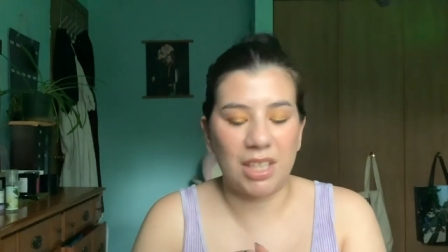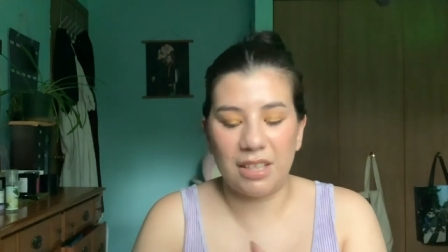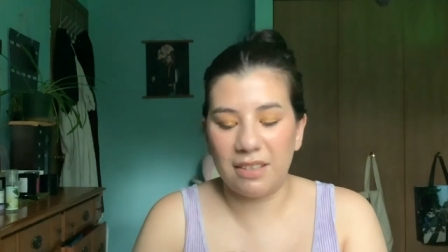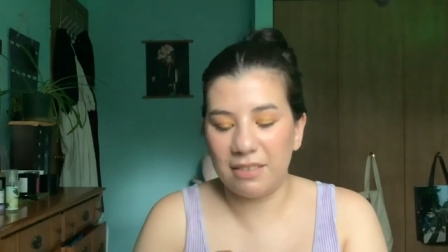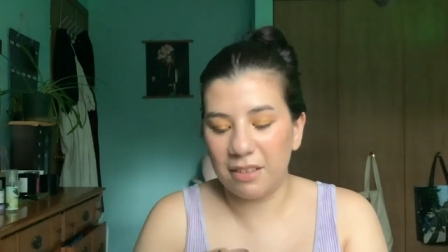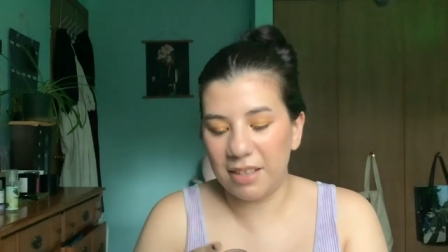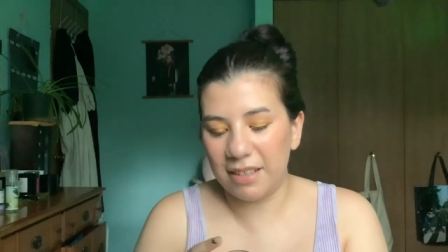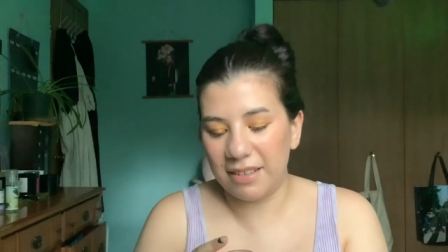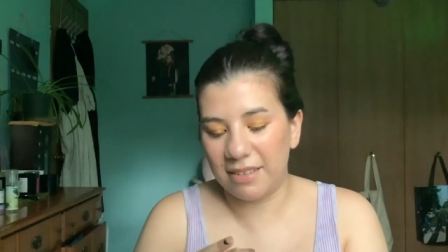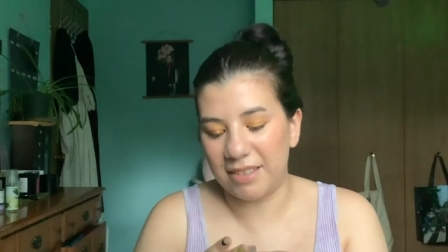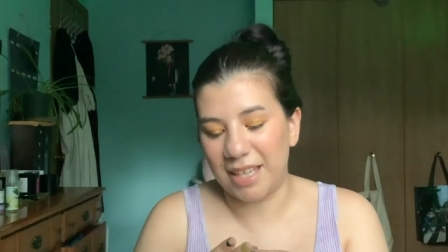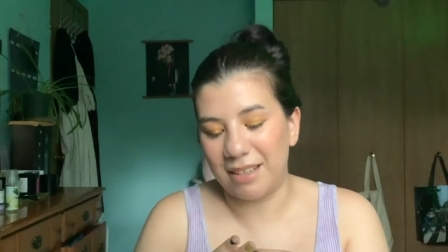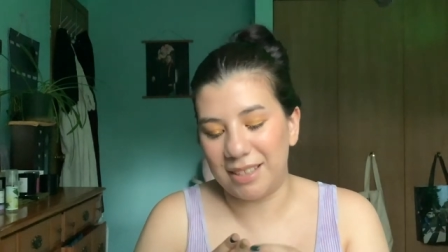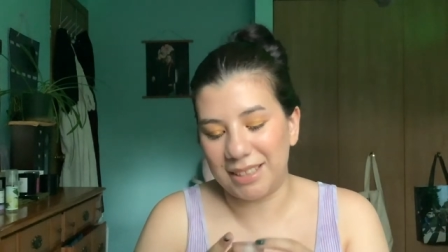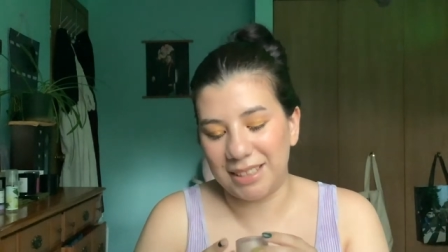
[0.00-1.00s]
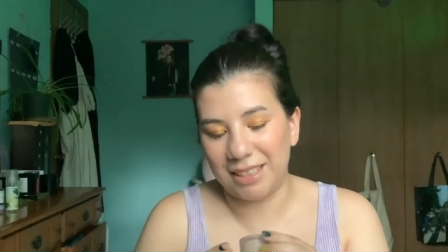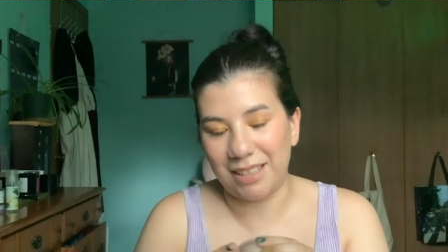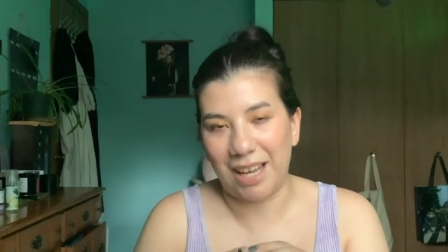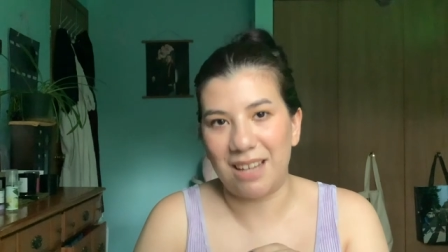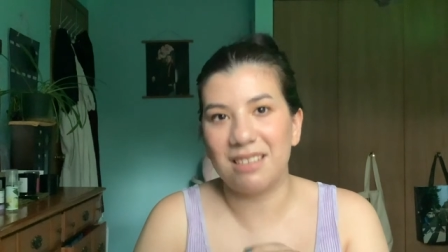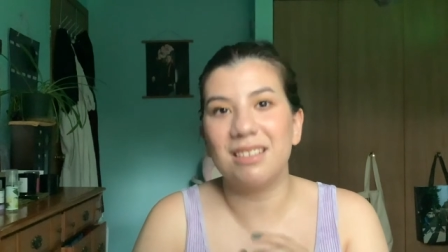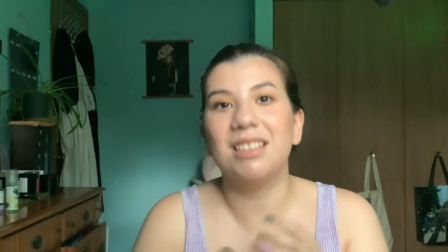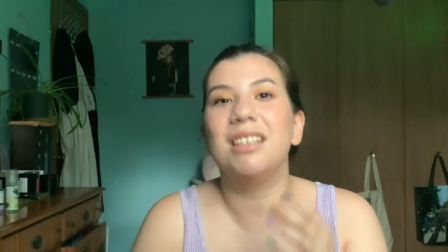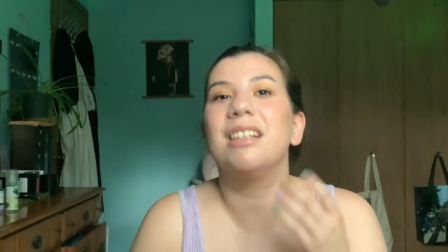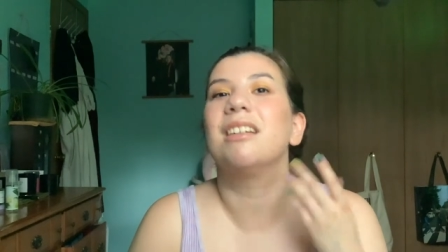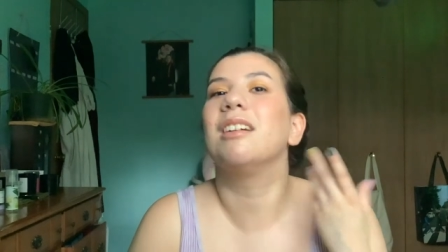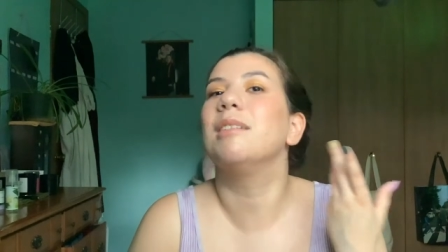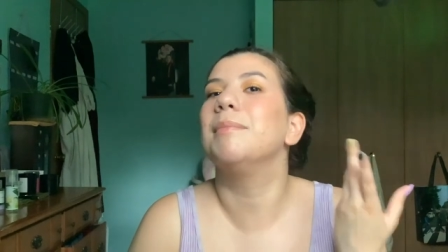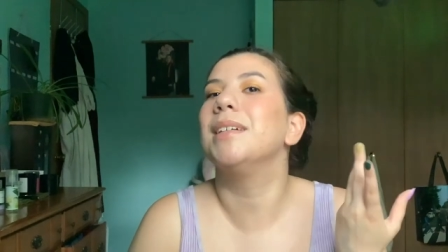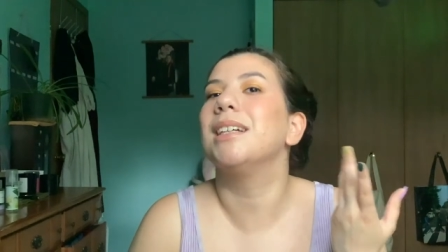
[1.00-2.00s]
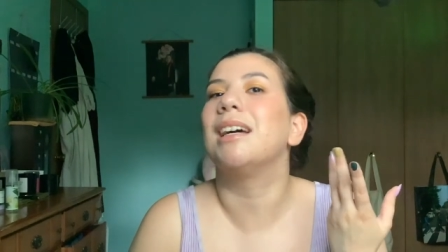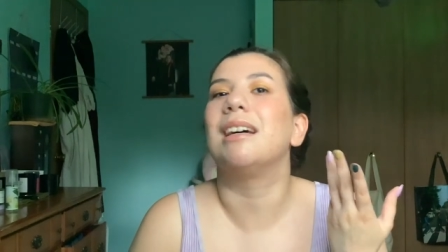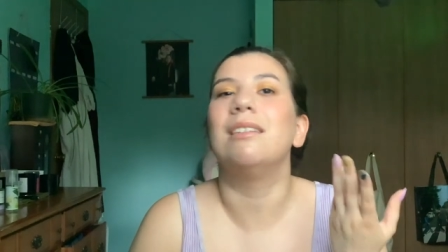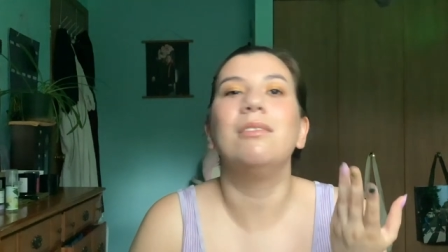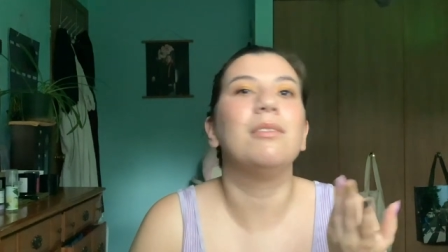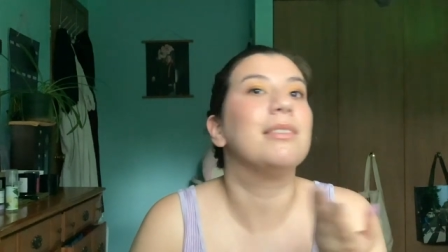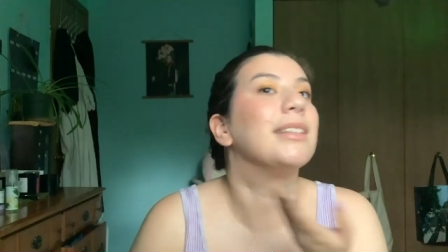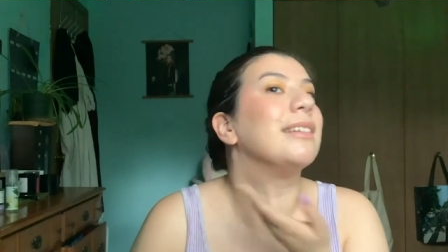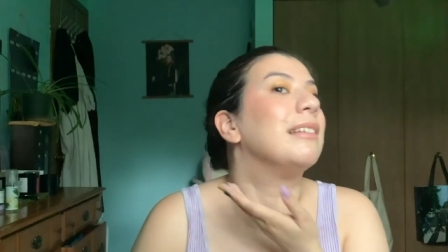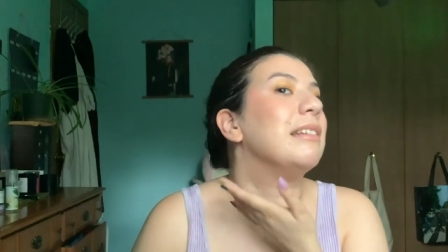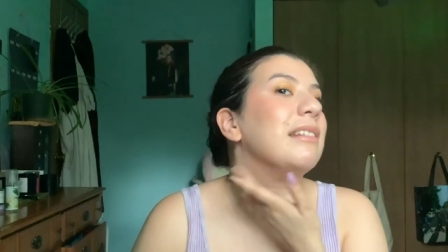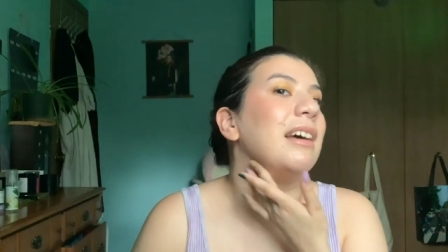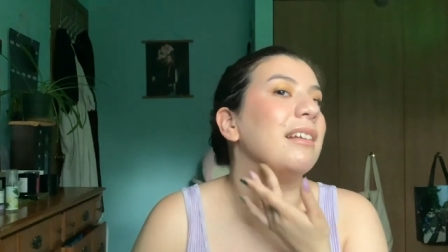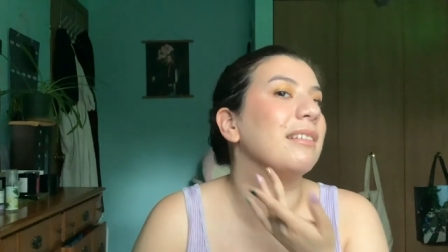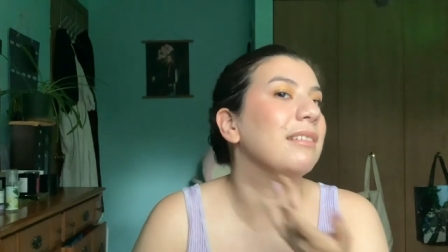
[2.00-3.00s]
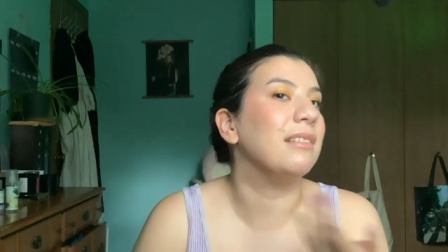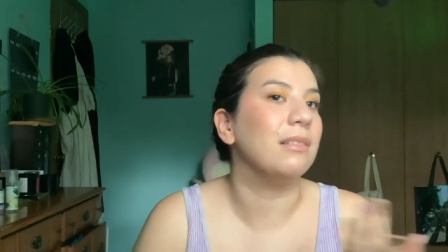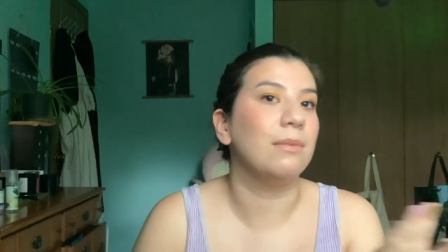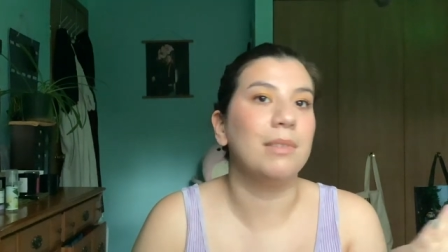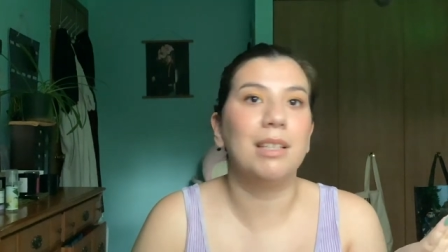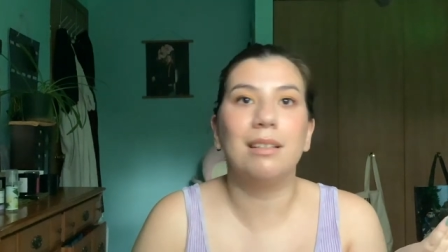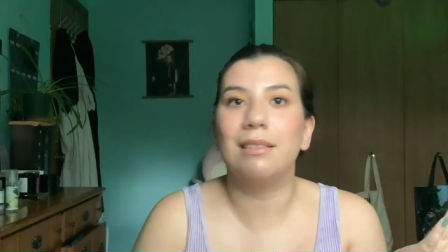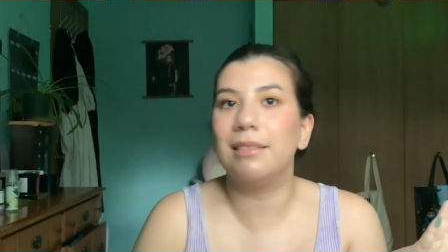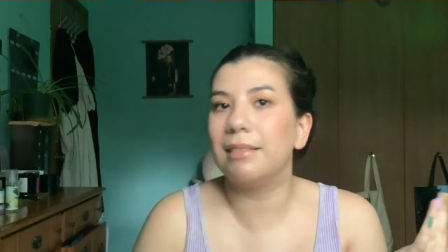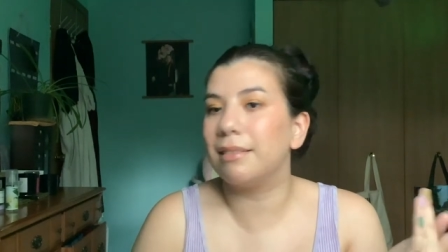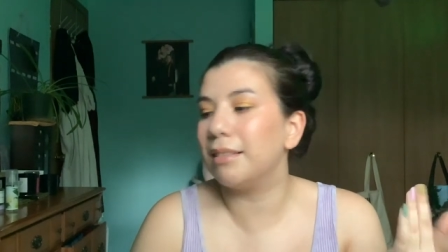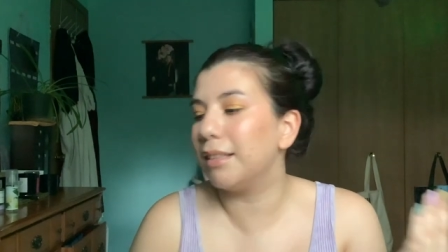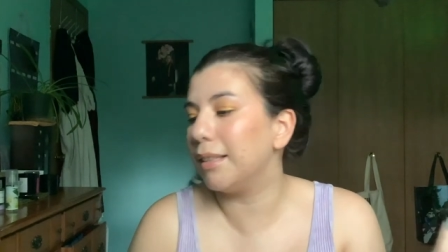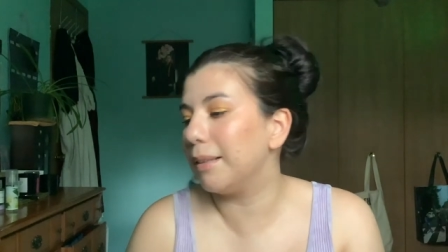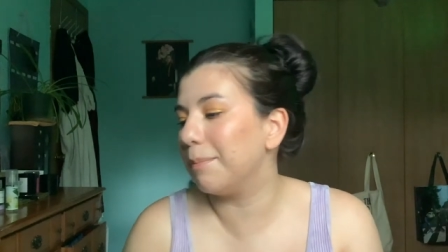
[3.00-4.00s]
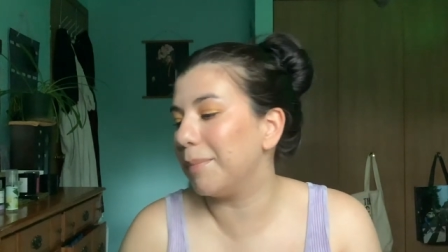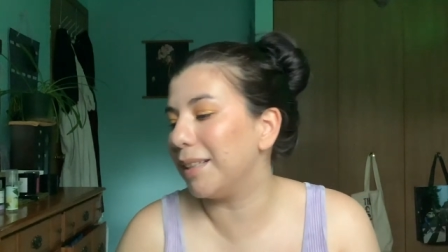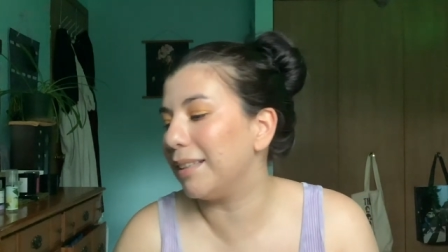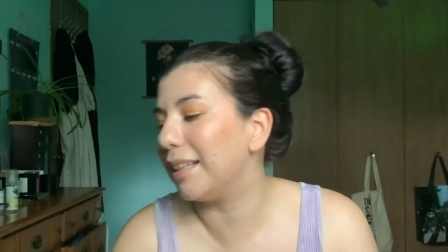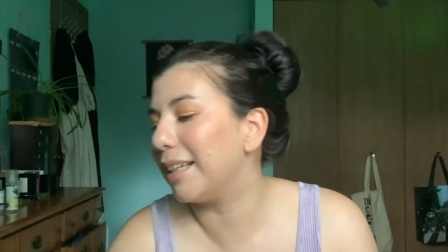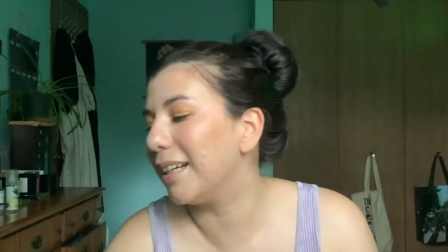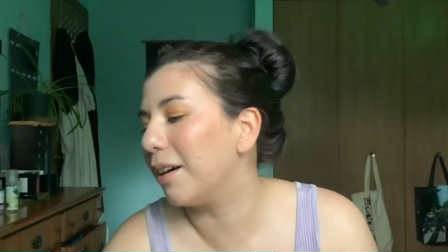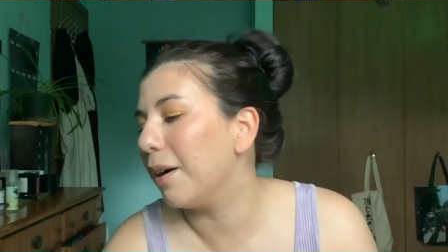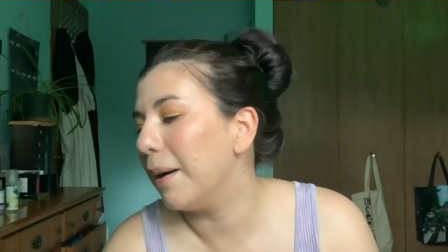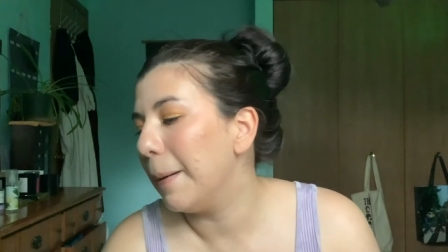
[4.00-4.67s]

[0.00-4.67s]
This also has salicylic acid in it, and I'm like, I don't think that's doing anything. But like,